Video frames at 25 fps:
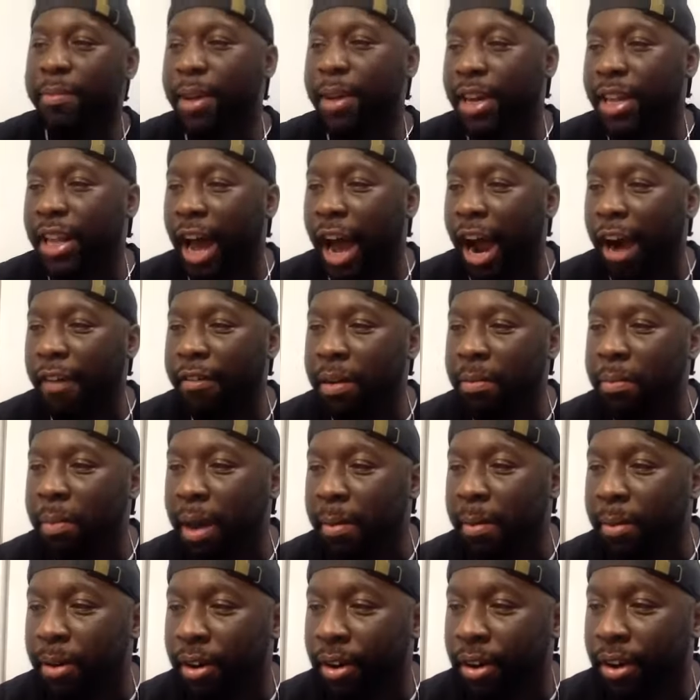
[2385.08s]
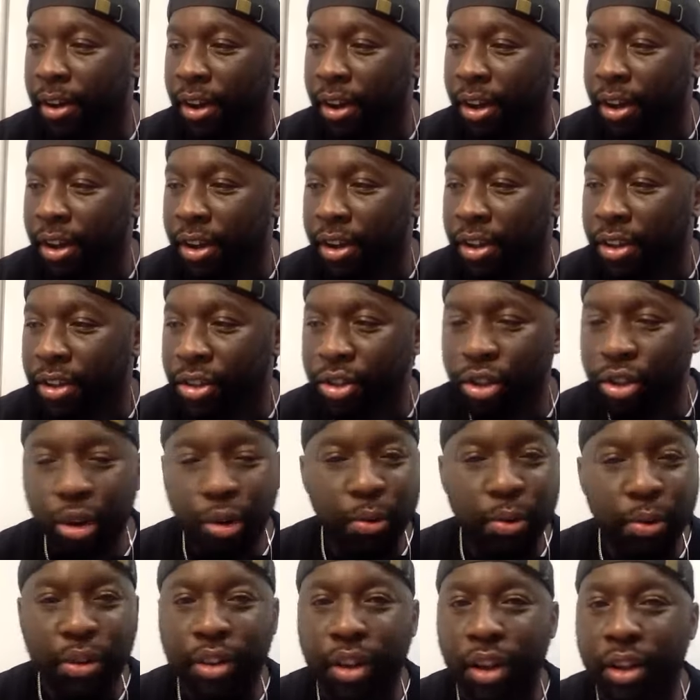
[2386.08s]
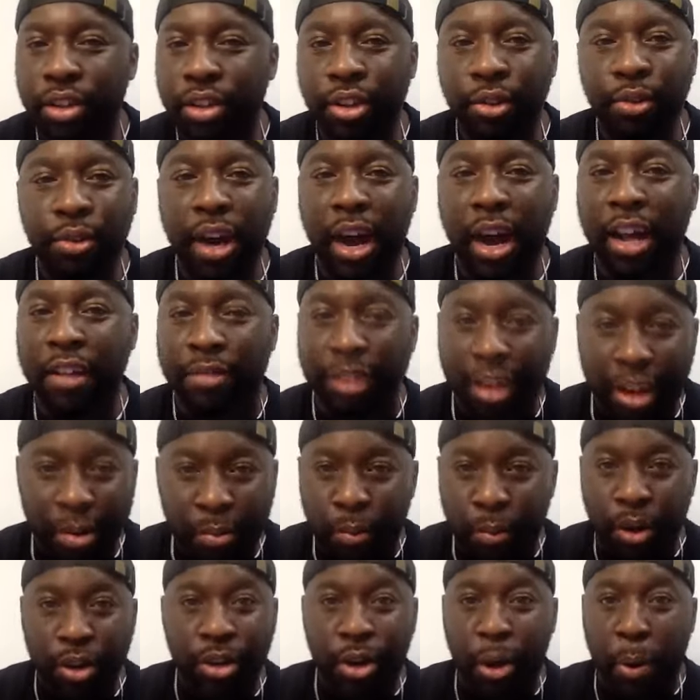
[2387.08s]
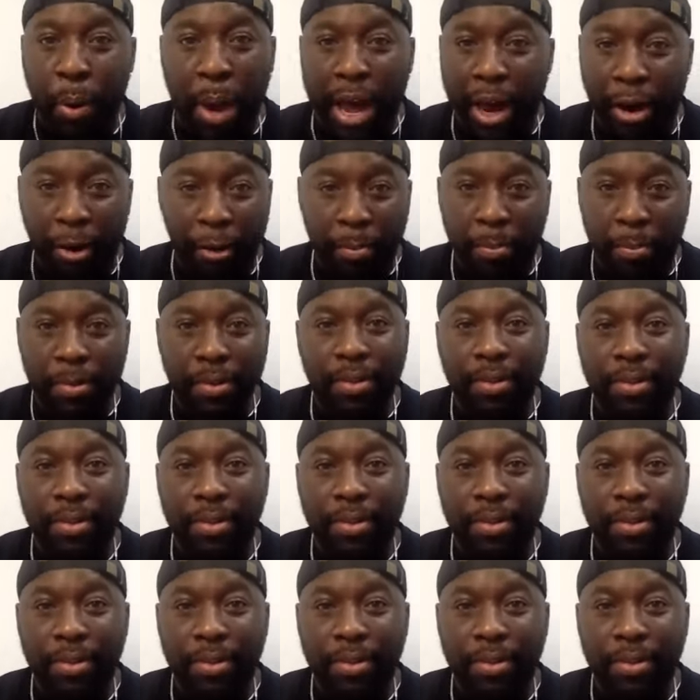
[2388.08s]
because I remember you guys didn't want no help.